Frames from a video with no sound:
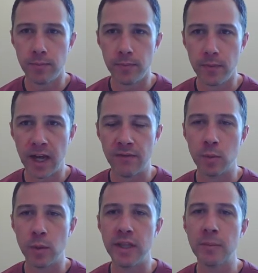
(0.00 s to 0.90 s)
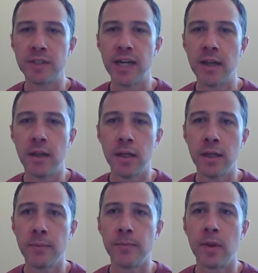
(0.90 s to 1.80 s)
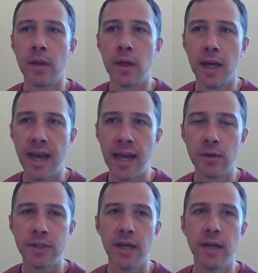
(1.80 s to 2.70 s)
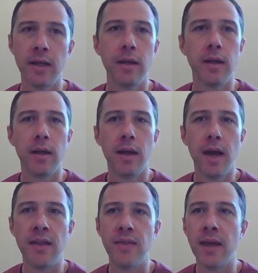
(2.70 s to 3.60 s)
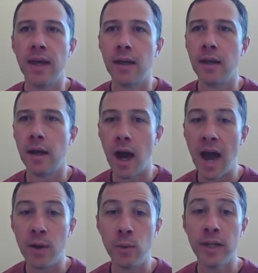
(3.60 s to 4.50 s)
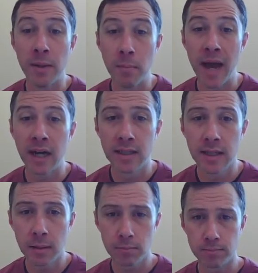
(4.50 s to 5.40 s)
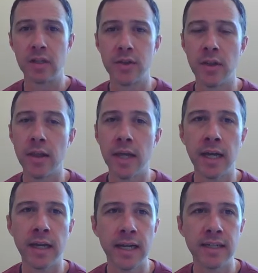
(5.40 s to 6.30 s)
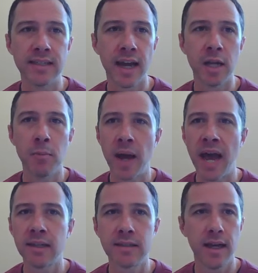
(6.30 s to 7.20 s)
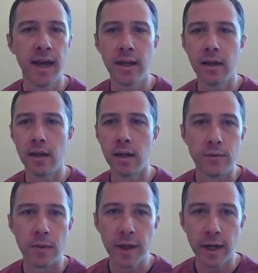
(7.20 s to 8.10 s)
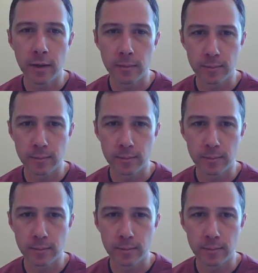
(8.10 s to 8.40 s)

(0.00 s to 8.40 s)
have them read them silently, annotate it, and then I read it back to them so that they can get a second pass at it. From there,